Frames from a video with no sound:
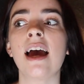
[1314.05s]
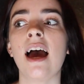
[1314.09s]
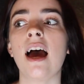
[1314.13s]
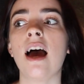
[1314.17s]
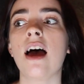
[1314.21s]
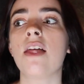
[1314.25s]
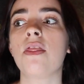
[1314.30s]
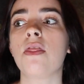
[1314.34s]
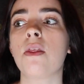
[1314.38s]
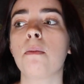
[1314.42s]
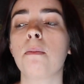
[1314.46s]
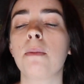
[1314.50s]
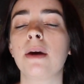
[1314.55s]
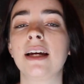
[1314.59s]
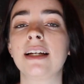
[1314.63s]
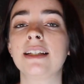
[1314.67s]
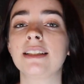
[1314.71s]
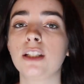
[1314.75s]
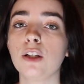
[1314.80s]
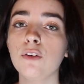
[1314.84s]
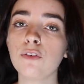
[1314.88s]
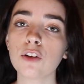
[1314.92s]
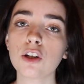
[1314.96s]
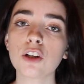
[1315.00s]
and the main
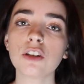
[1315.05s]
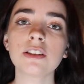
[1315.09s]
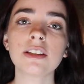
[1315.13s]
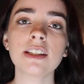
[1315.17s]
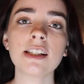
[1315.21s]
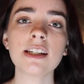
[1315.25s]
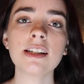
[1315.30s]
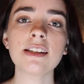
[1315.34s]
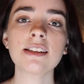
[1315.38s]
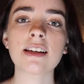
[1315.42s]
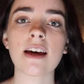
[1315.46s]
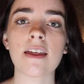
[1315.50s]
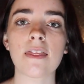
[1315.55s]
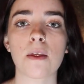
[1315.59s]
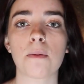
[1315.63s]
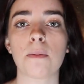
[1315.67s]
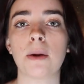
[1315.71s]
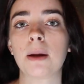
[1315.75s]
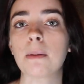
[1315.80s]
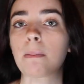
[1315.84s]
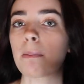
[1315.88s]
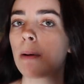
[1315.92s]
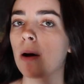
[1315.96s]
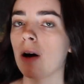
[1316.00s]
difficulties and the
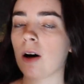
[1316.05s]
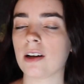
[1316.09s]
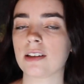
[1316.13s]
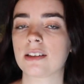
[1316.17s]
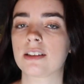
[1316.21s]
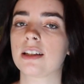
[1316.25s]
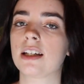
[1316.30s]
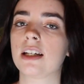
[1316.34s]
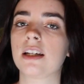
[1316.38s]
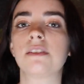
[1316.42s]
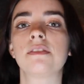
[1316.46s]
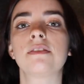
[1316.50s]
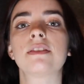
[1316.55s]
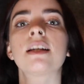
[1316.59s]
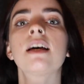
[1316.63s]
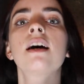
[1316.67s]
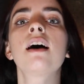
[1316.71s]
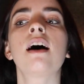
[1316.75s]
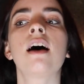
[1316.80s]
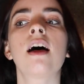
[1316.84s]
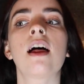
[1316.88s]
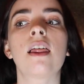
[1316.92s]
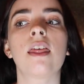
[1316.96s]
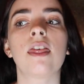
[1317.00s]
main positives
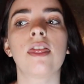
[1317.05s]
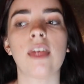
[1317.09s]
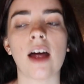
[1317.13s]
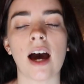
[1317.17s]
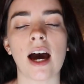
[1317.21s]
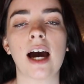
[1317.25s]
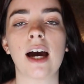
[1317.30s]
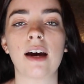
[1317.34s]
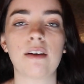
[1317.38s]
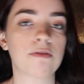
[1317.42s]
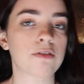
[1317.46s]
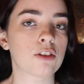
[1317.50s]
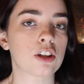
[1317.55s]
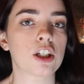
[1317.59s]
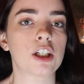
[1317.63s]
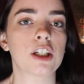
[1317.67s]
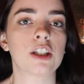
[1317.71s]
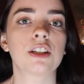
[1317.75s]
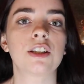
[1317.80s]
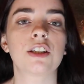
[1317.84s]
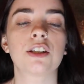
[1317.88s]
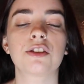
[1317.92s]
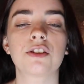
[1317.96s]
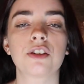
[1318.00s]
that I've
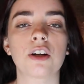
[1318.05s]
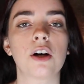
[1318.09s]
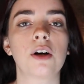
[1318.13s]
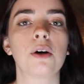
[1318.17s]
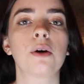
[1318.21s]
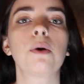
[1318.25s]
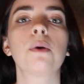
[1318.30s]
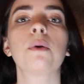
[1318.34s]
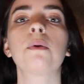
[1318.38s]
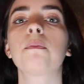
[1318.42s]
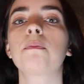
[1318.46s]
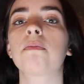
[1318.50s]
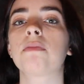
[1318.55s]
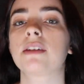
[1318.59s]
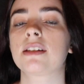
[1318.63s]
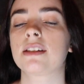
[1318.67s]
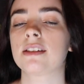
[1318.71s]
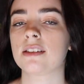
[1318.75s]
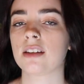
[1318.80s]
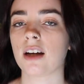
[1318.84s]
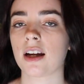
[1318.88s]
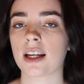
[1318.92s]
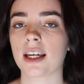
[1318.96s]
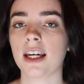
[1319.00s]
learned. So this
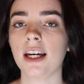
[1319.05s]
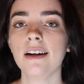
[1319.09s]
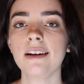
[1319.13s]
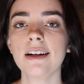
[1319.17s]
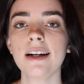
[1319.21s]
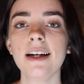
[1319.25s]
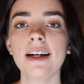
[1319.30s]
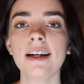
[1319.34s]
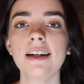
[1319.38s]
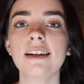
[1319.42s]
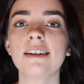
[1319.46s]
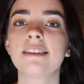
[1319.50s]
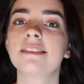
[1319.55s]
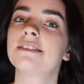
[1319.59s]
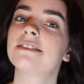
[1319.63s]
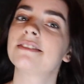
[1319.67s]
is not a care guide.